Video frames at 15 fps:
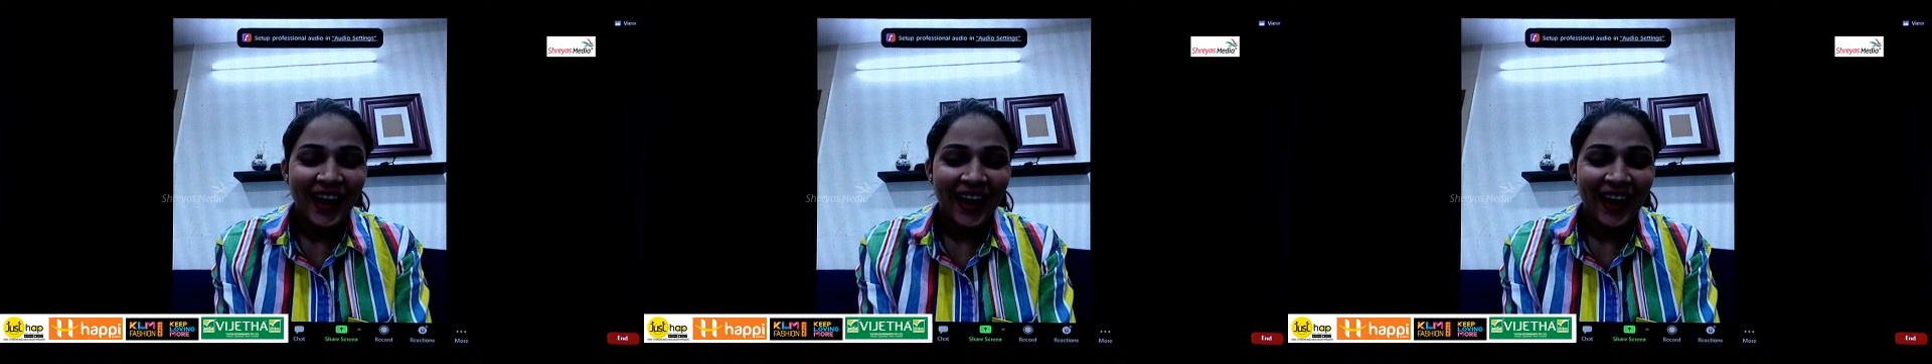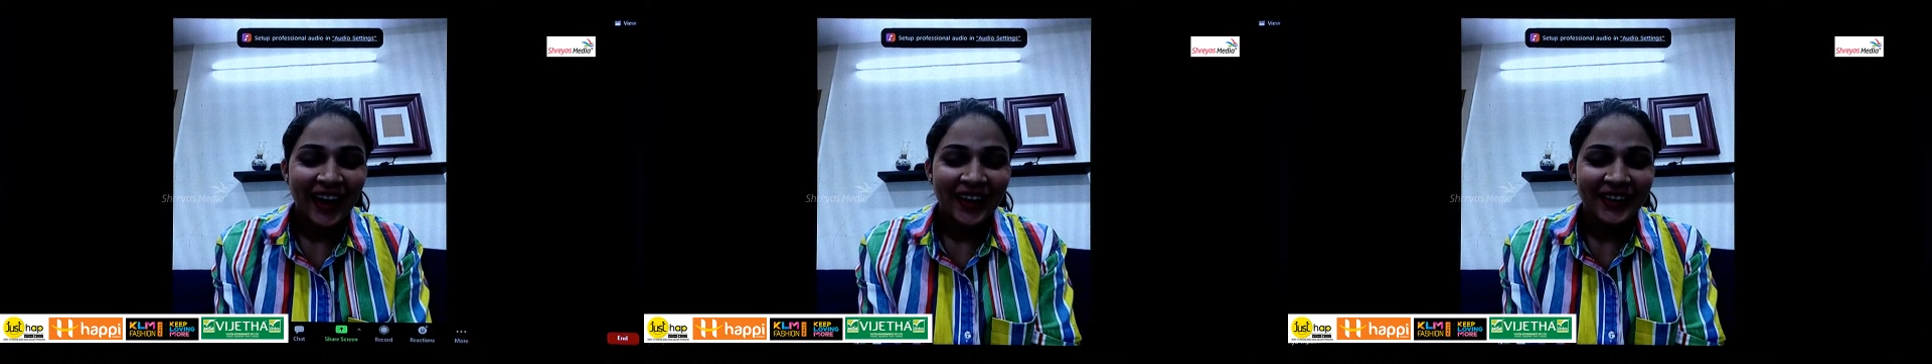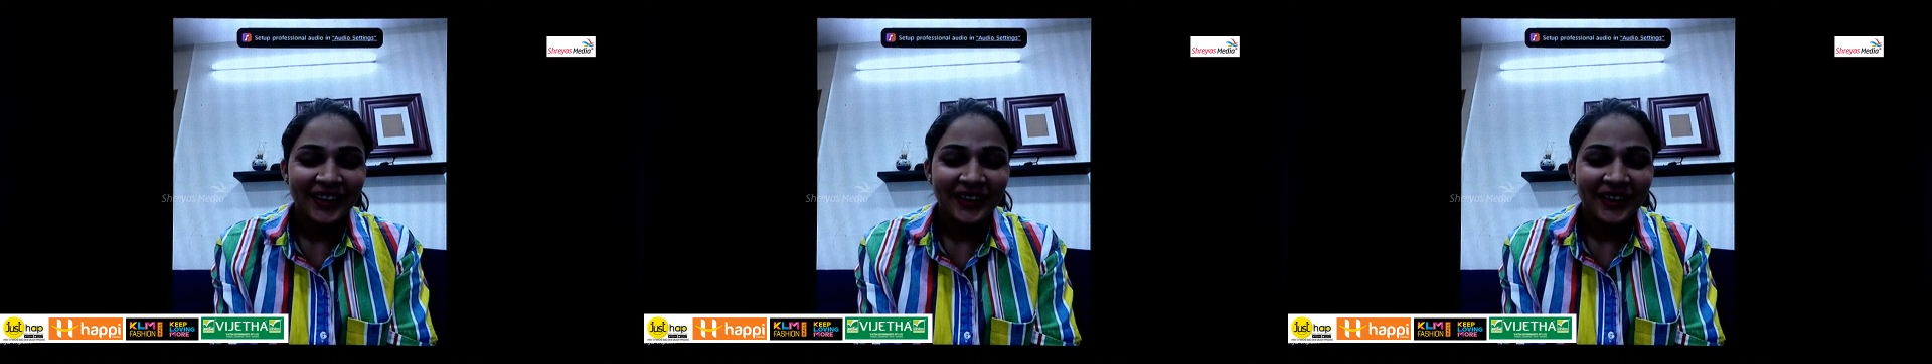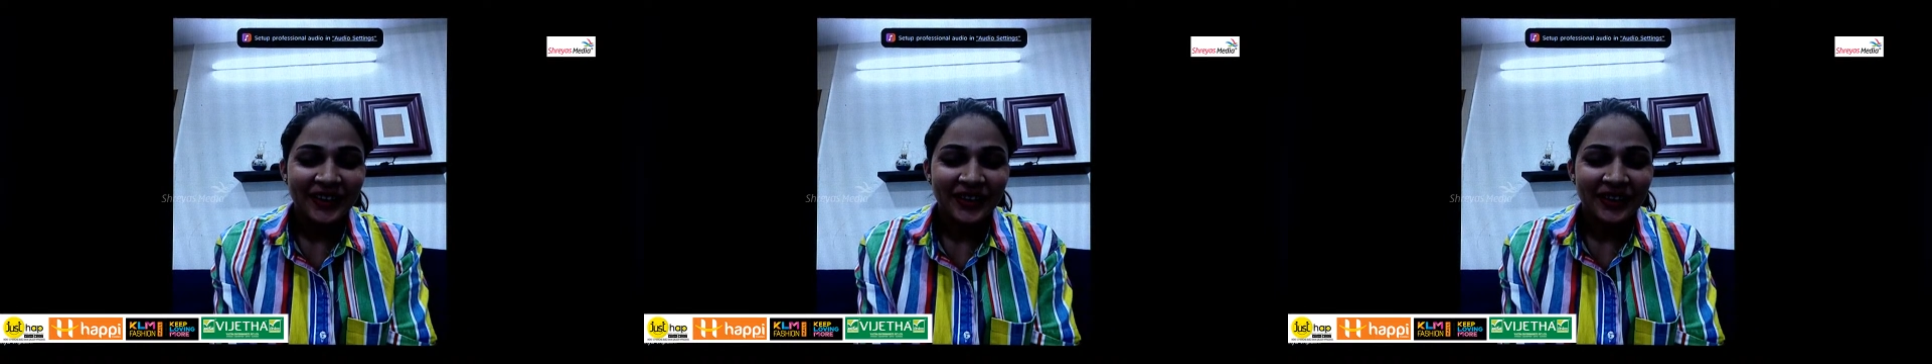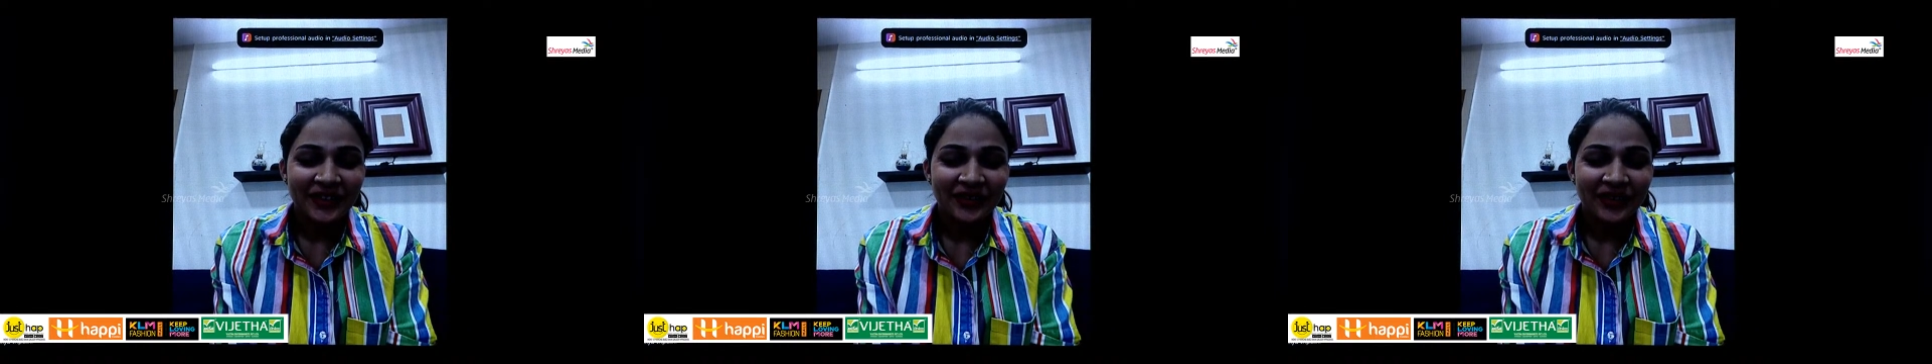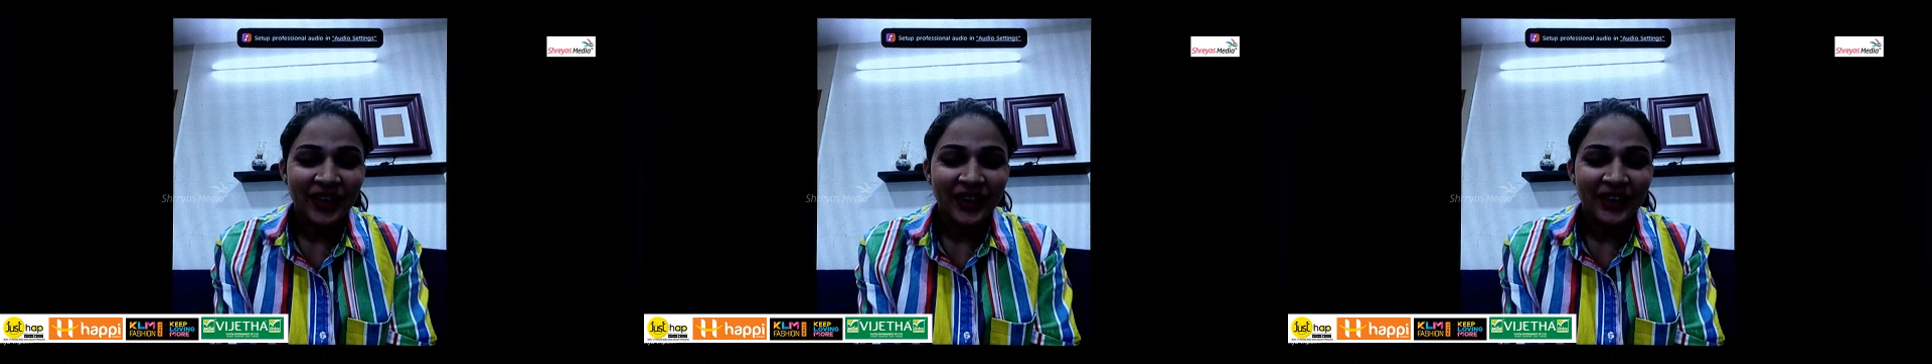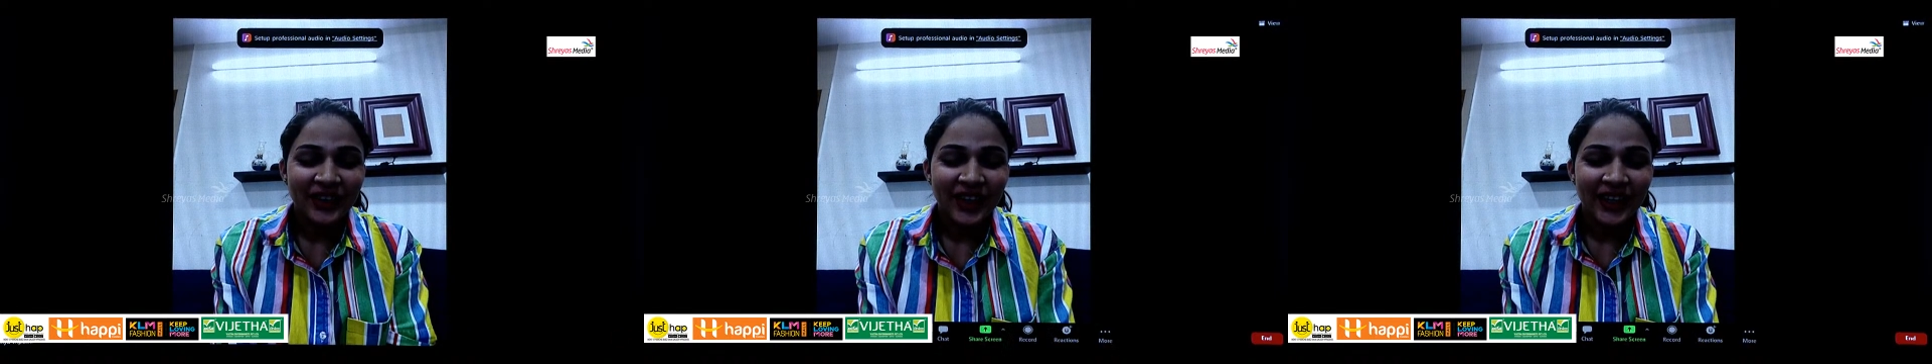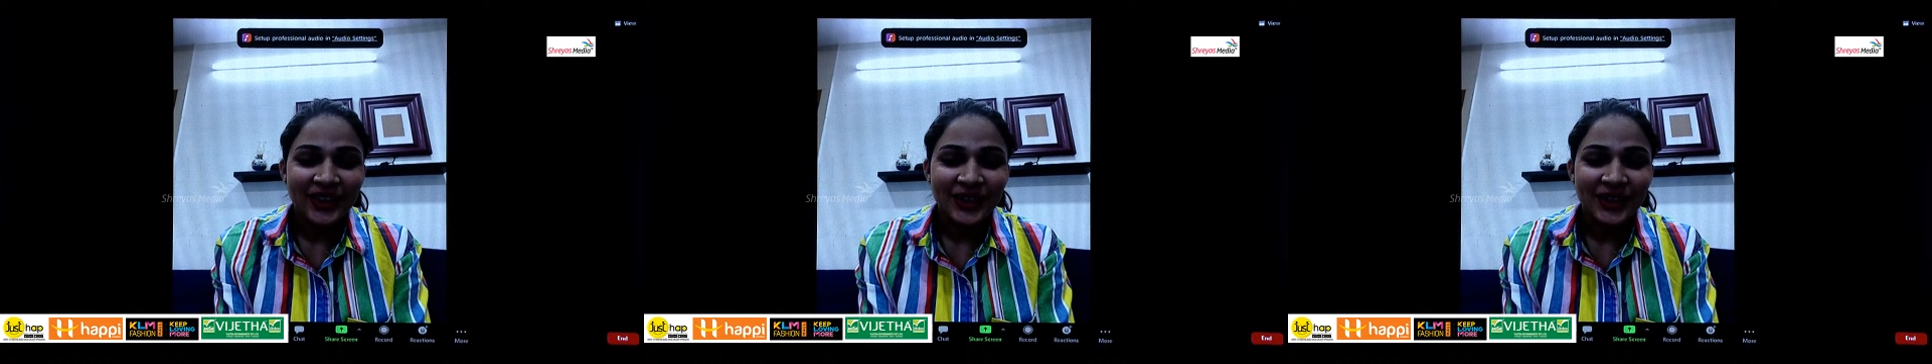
And uh, very nice